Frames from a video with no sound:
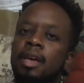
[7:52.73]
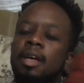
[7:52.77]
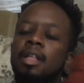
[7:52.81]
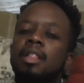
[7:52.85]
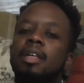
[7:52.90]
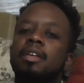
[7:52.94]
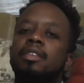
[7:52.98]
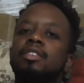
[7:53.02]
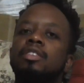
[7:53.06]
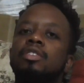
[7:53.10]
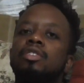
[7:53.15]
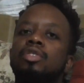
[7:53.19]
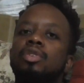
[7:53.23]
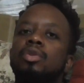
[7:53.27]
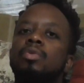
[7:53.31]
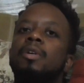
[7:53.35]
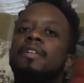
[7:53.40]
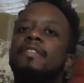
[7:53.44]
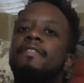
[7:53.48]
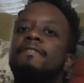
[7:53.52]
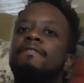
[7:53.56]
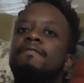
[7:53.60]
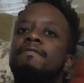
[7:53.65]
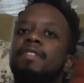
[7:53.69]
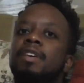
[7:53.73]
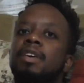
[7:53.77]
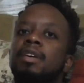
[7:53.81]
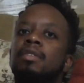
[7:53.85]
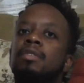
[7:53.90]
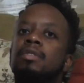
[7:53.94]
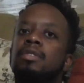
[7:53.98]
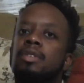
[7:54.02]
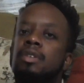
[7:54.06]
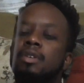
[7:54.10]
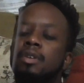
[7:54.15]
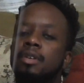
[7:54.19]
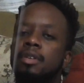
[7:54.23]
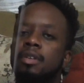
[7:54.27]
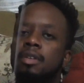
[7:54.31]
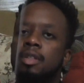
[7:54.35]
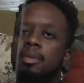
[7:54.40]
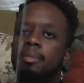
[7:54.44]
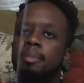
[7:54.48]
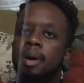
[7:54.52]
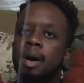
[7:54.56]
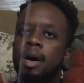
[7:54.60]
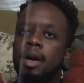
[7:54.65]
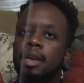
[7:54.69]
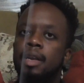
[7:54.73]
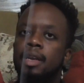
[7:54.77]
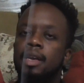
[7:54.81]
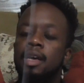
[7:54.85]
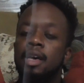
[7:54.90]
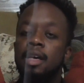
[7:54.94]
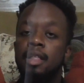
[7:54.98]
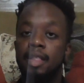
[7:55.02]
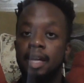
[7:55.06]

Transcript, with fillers: Let's just do what feels good to the body.